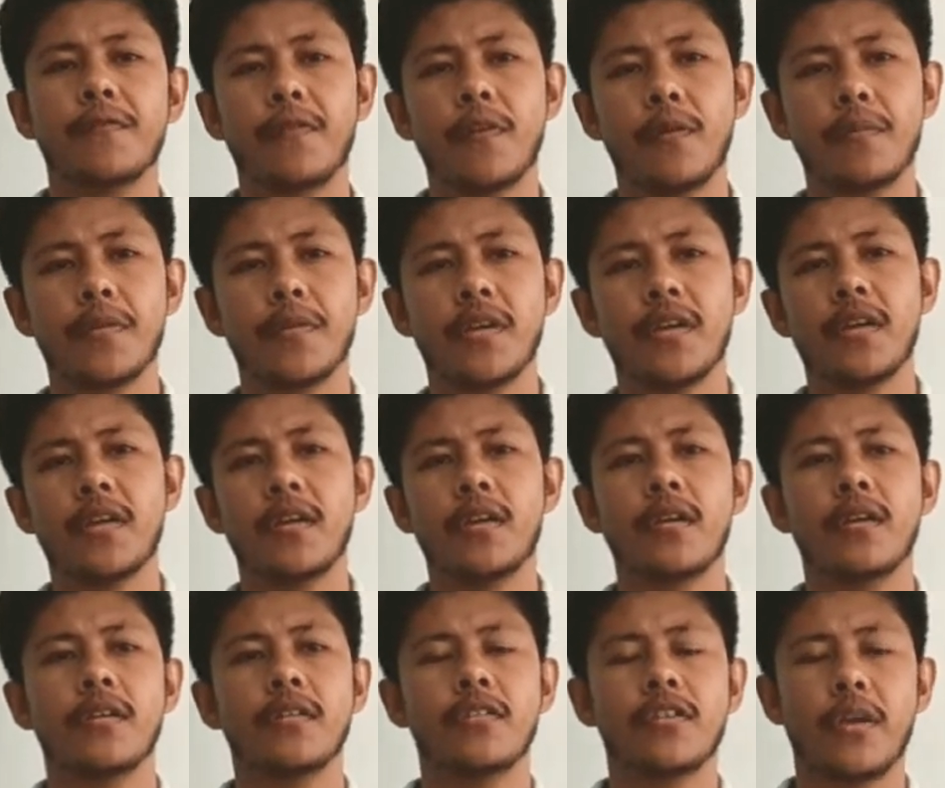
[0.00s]
from the
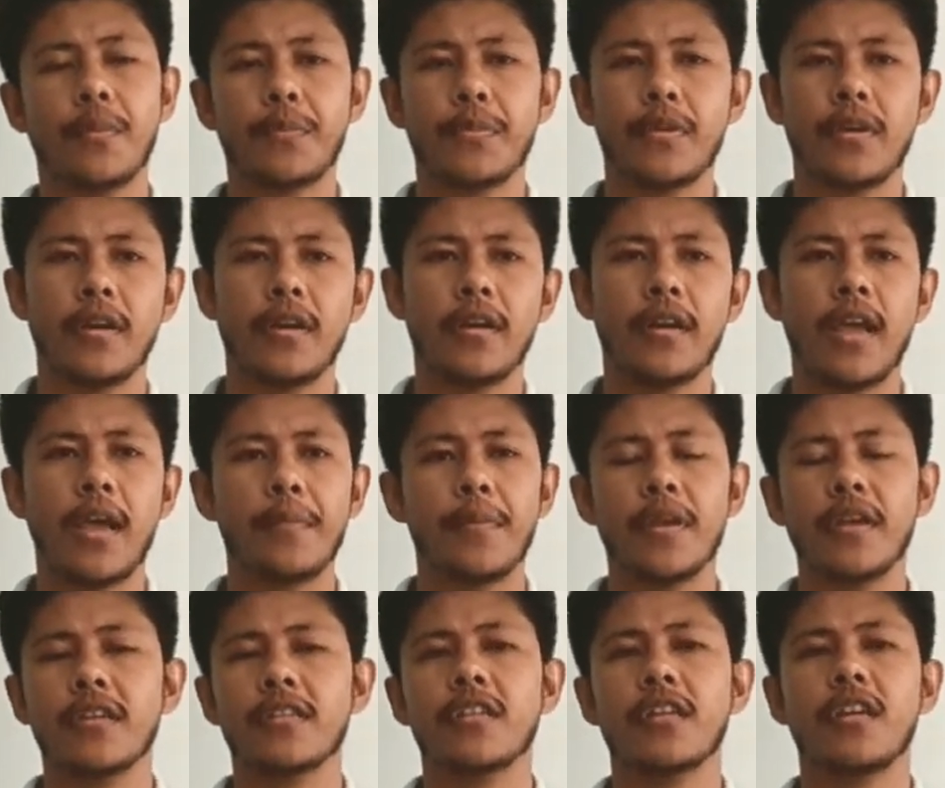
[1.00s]
chapter
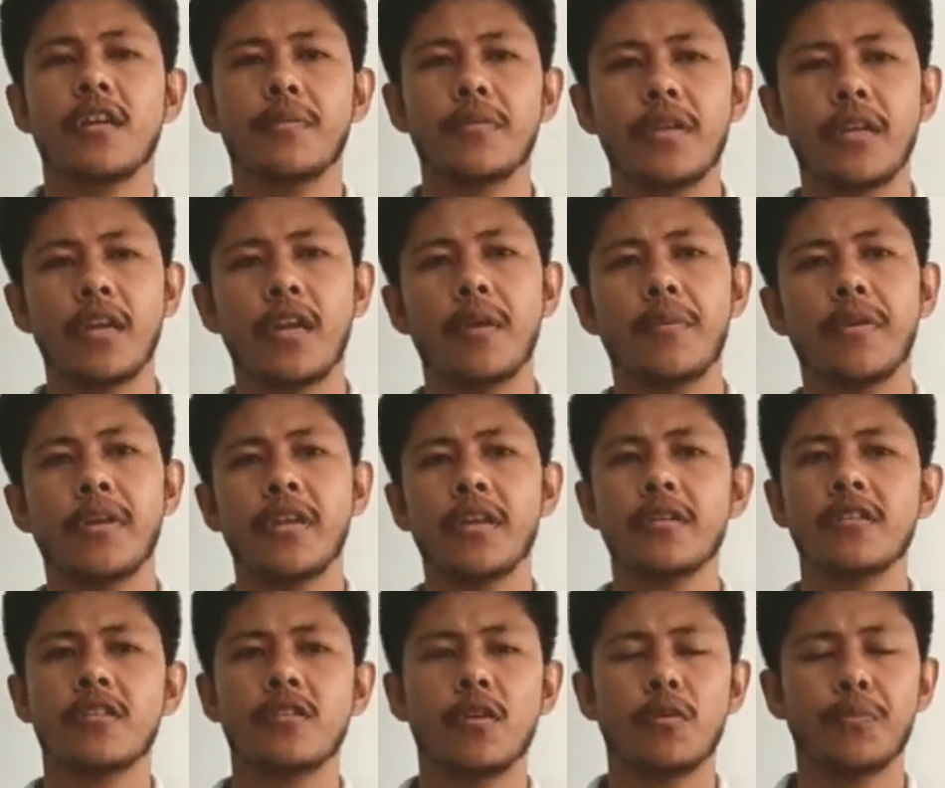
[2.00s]
application of
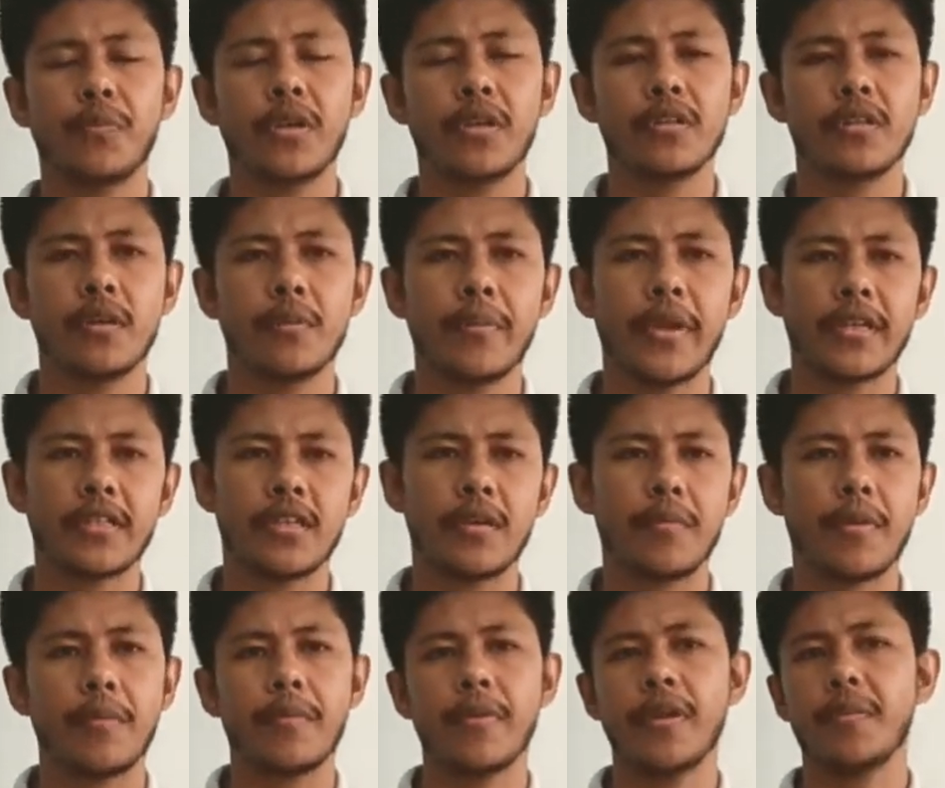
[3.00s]
derivatives, topics the
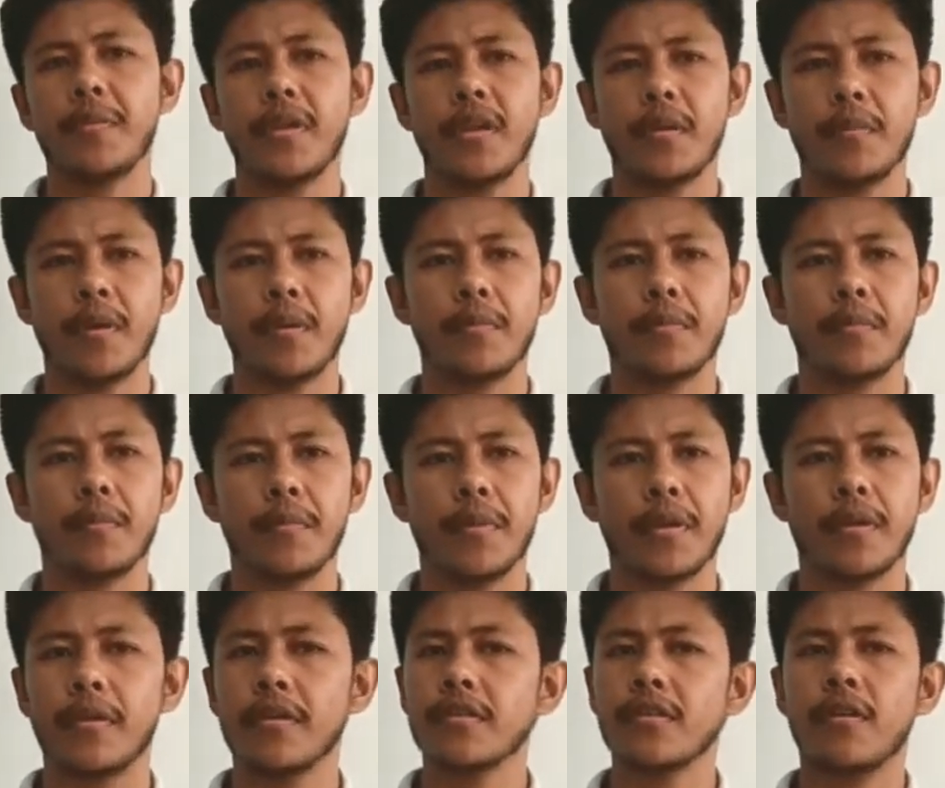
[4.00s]
maximum and minimum,
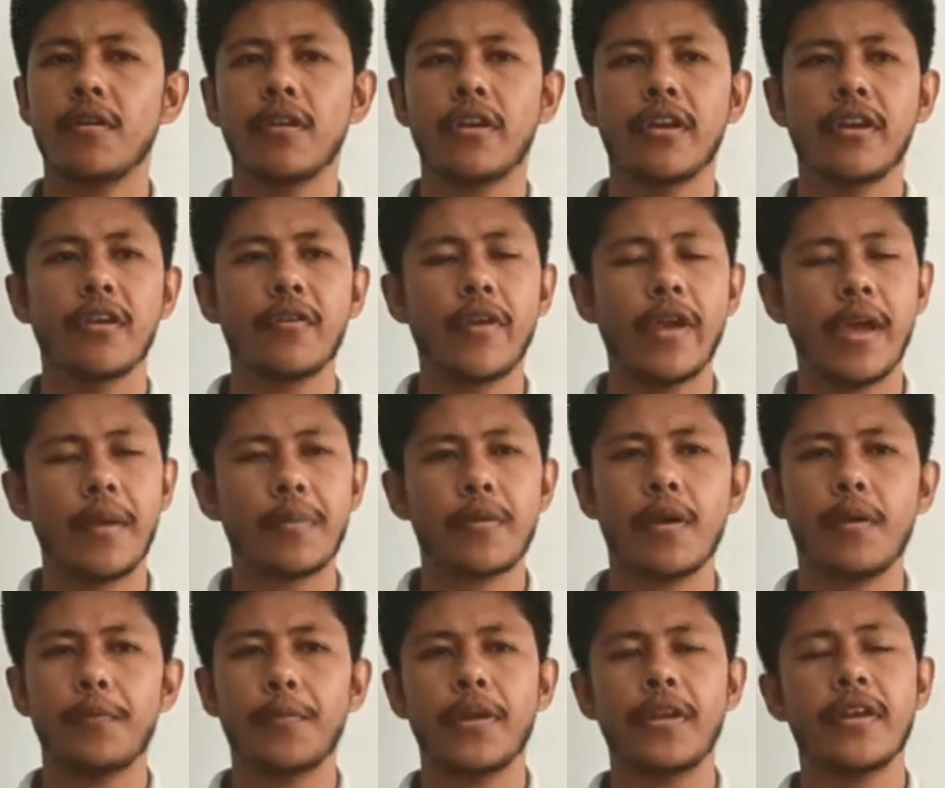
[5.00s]
because already we have
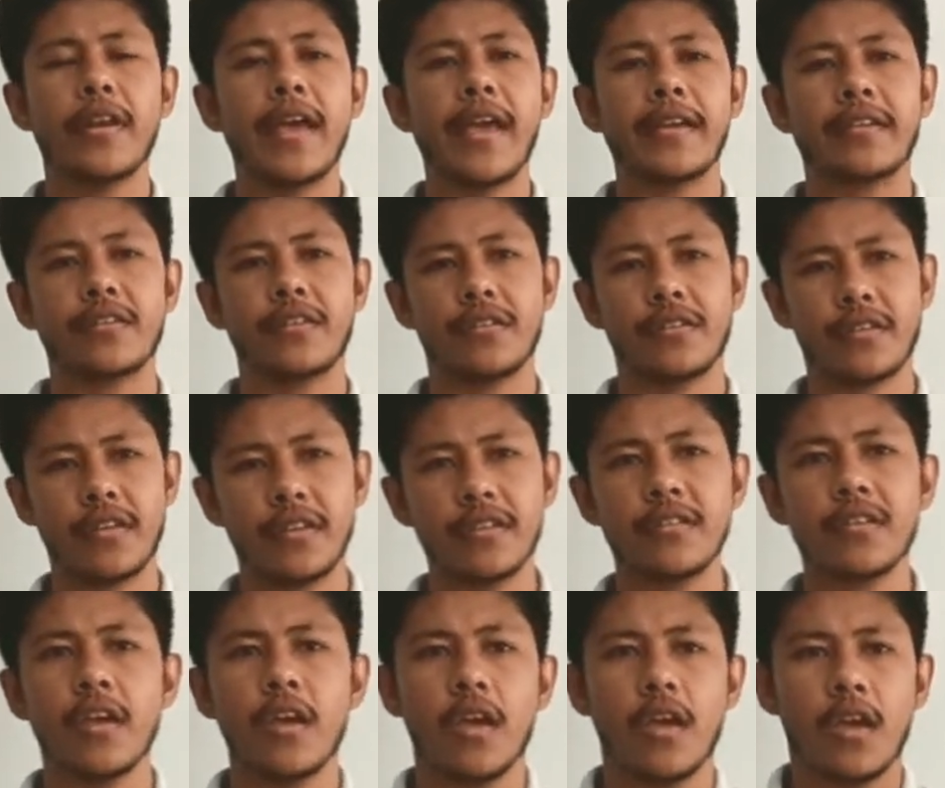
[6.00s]
completed the
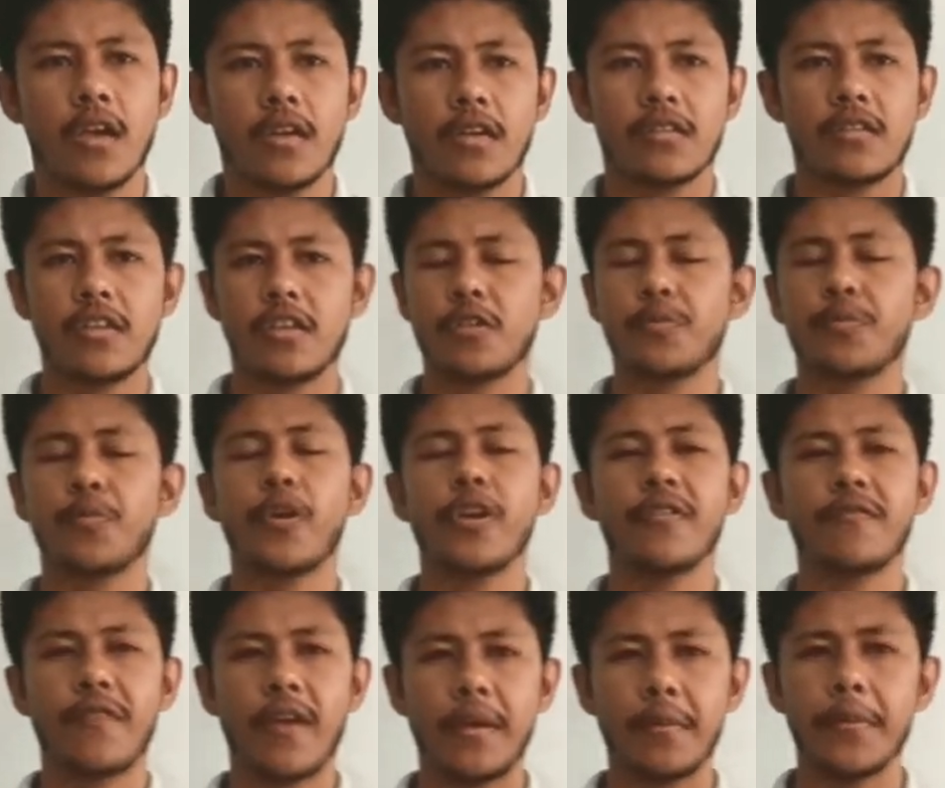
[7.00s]
exercise
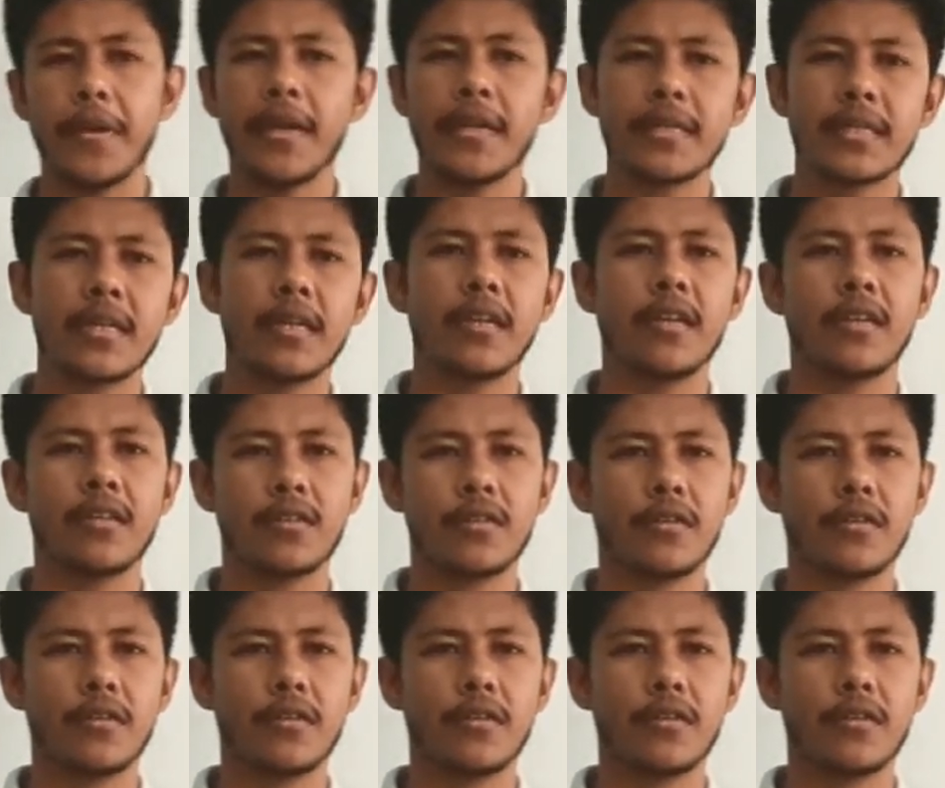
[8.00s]
6.5, isn't it?